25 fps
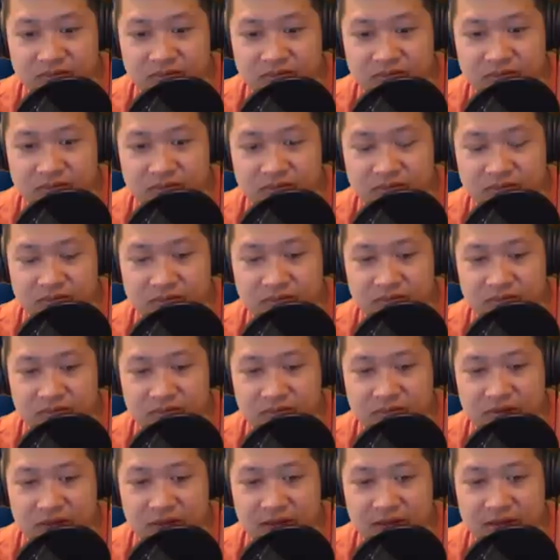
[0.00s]

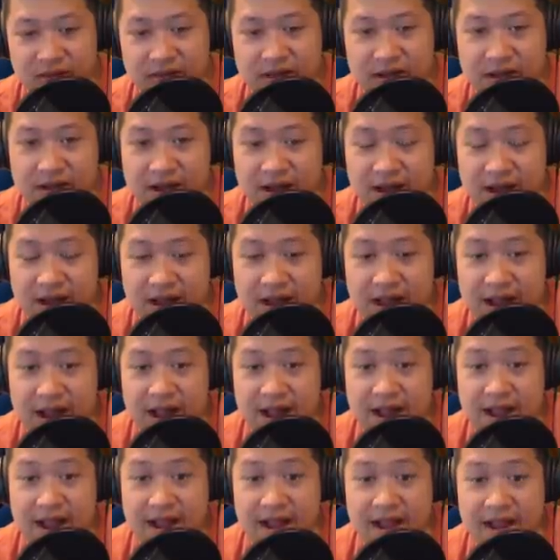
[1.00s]

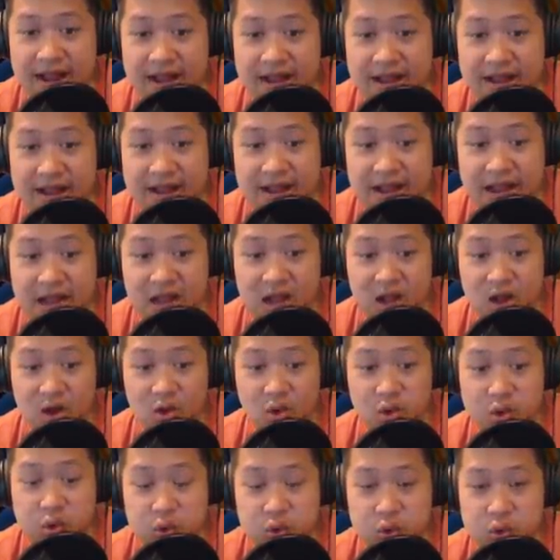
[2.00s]

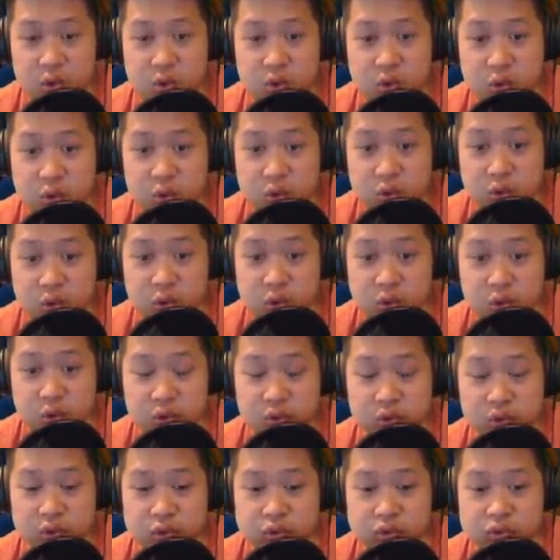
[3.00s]

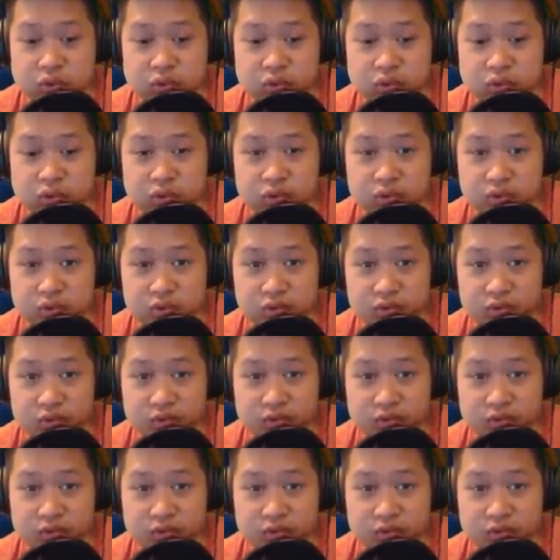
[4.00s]
Nobody speaks.